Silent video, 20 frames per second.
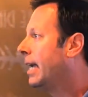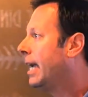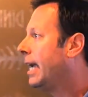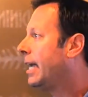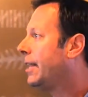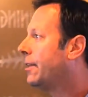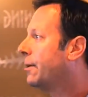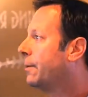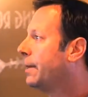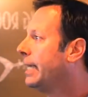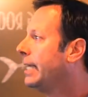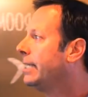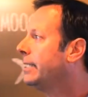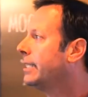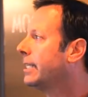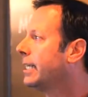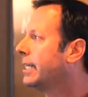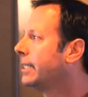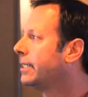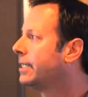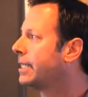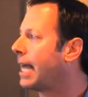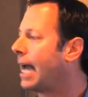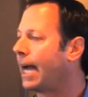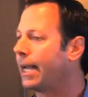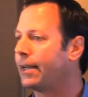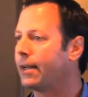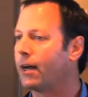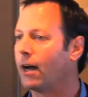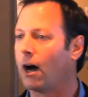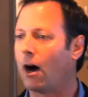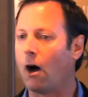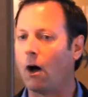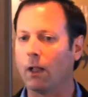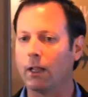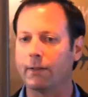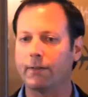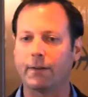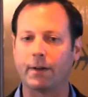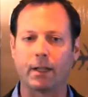And the reason is that a
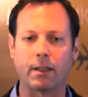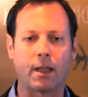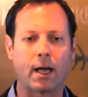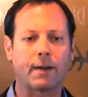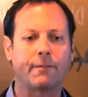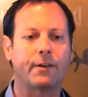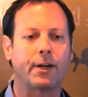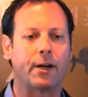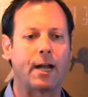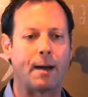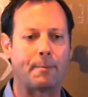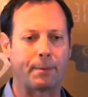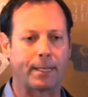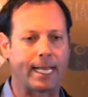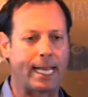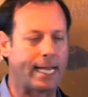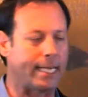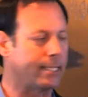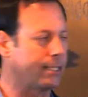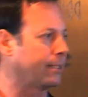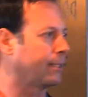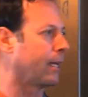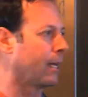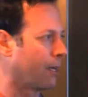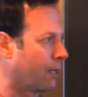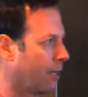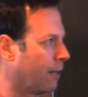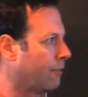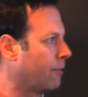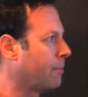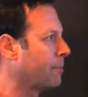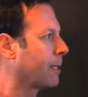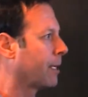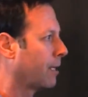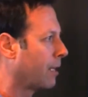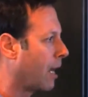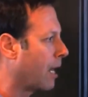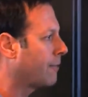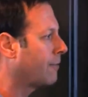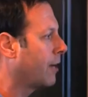lot of your applications, not all of them, but a
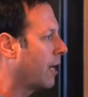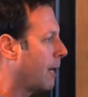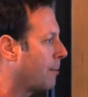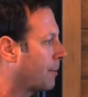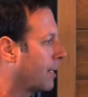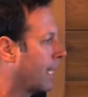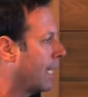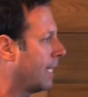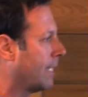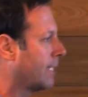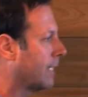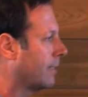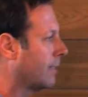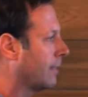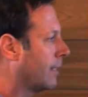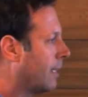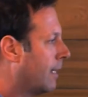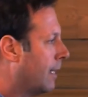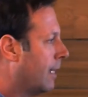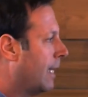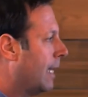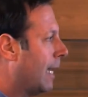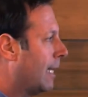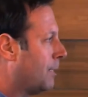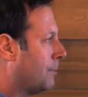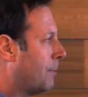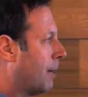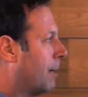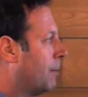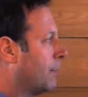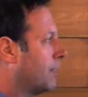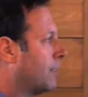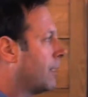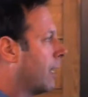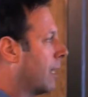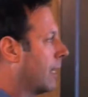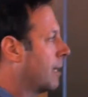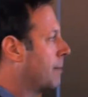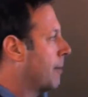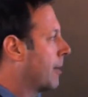lot of your applications, as Brett was
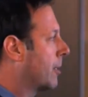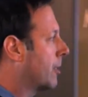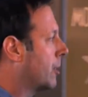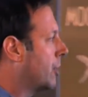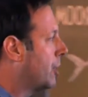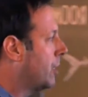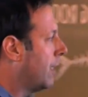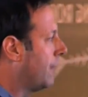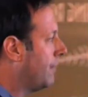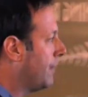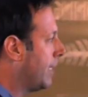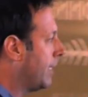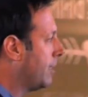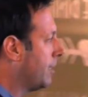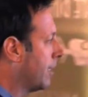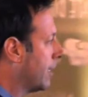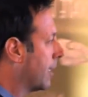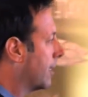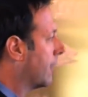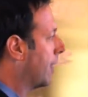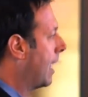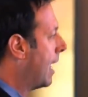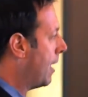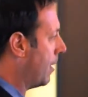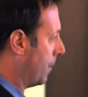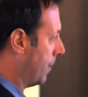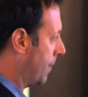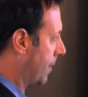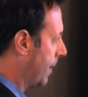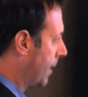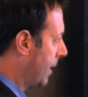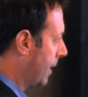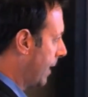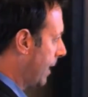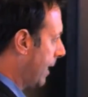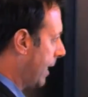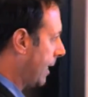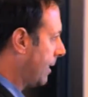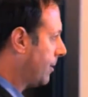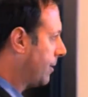talking about, are shifting to the cloud.
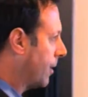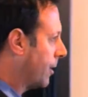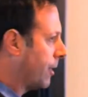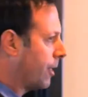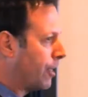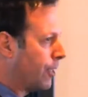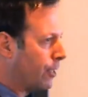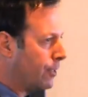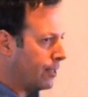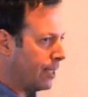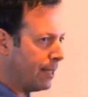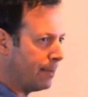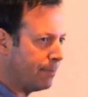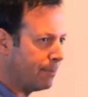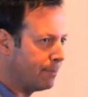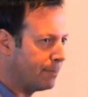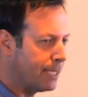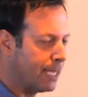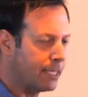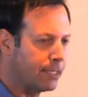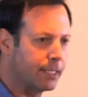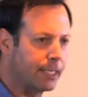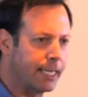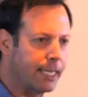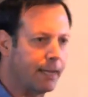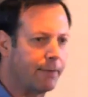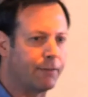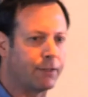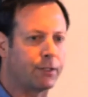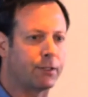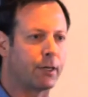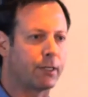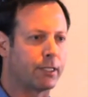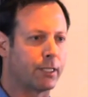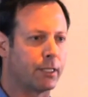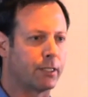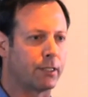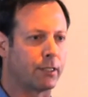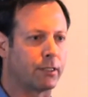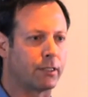And so you're using potentially
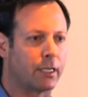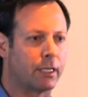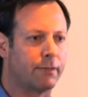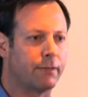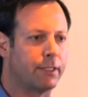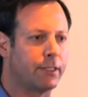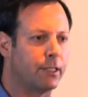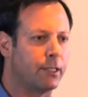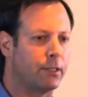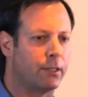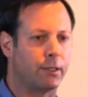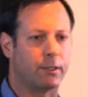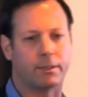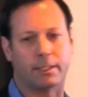infrastructure as a service, you're